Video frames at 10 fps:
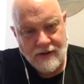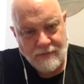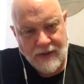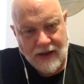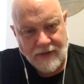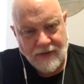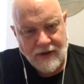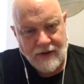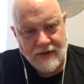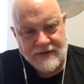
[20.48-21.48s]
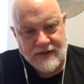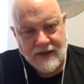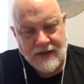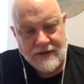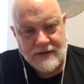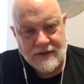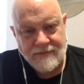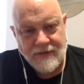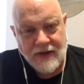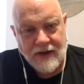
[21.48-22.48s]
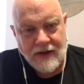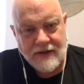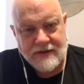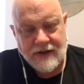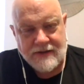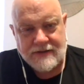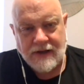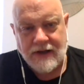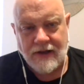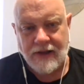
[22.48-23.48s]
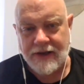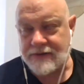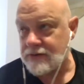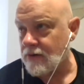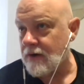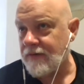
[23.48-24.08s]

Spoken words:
back there is the kitchen. It's got a sliding glass door.